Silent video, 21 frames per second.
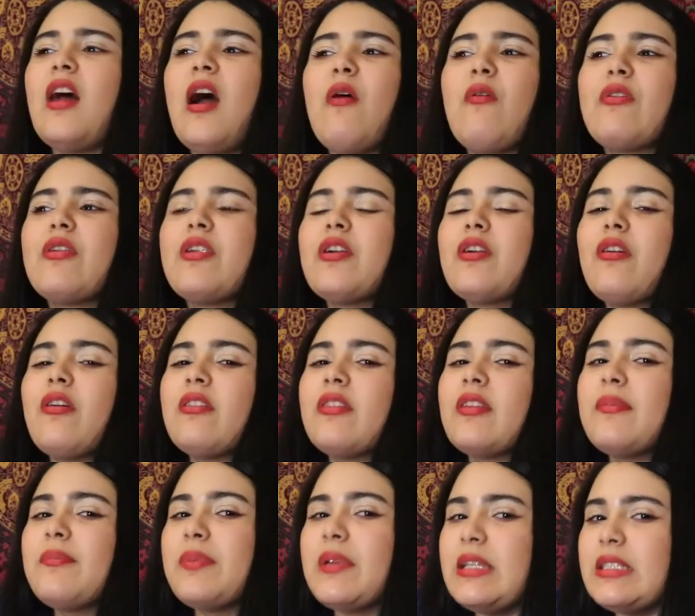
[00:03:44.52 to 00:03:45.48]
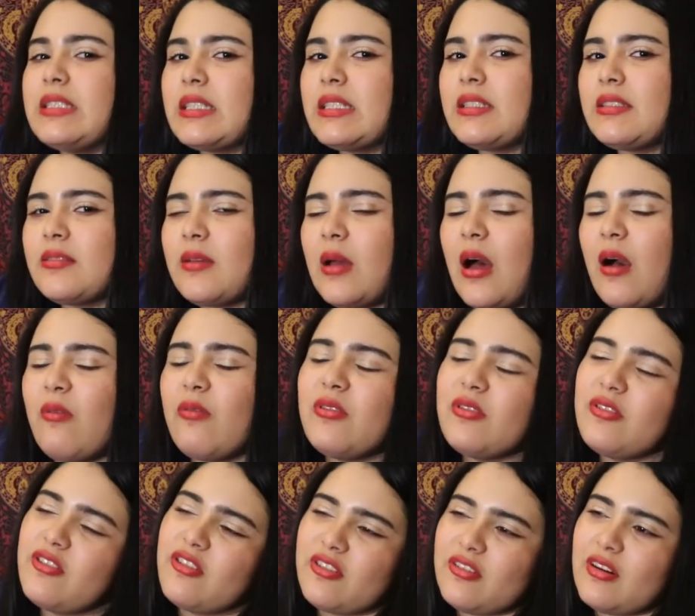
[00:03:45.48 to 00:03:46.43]
I wouldn't call them PJs.
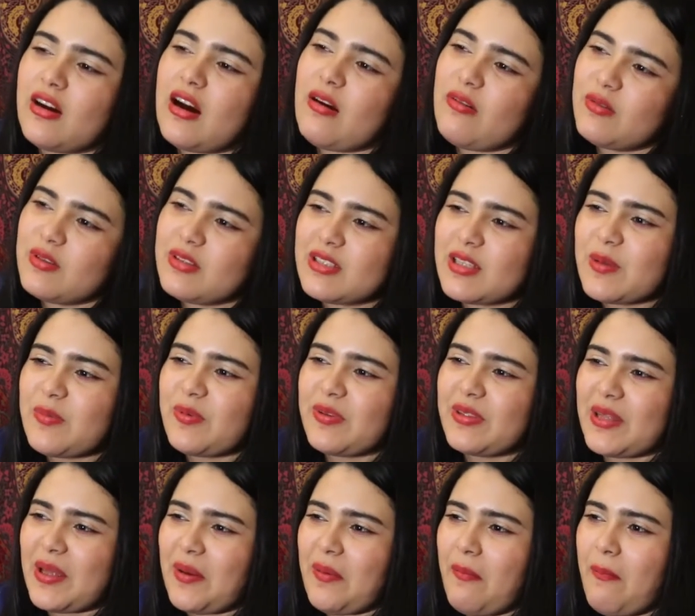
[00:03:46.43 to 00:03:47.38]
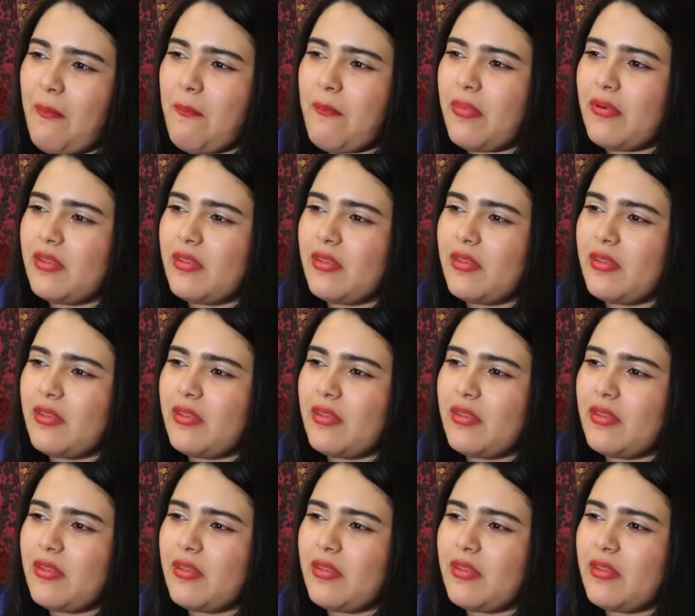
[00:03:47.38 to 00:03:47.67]
I will sleep with them.